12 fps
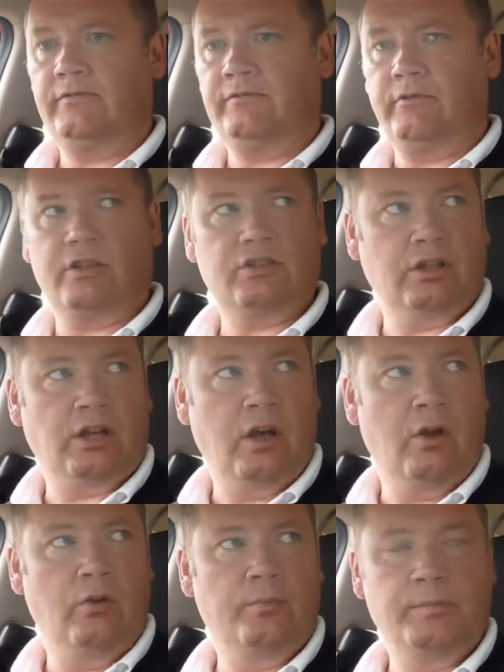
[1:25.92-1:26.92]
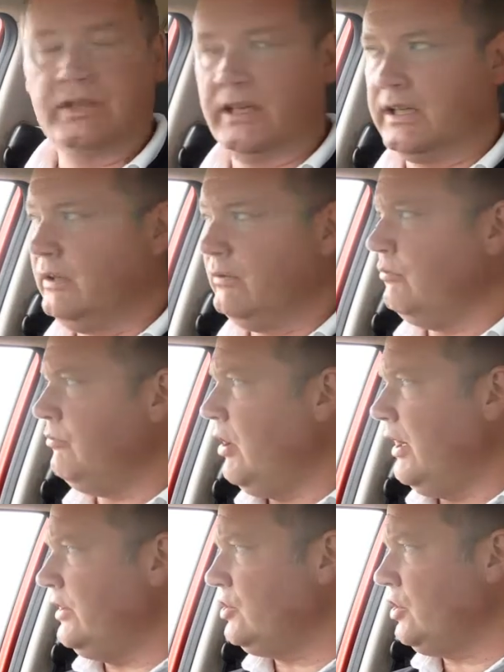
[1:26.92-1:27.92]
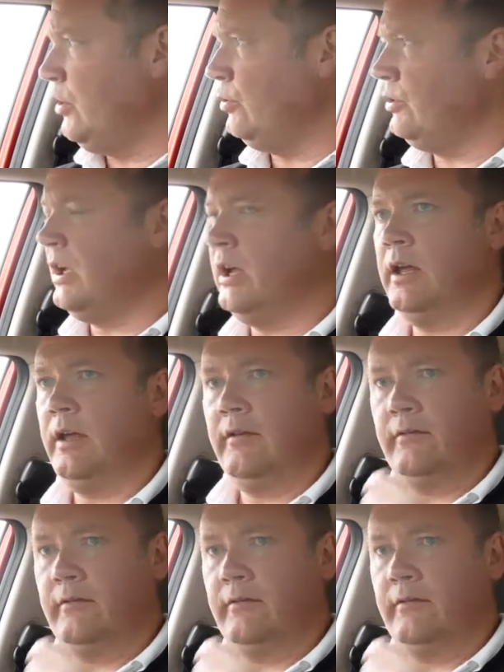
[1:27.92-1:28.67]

for us to go, particularly the right shoulder,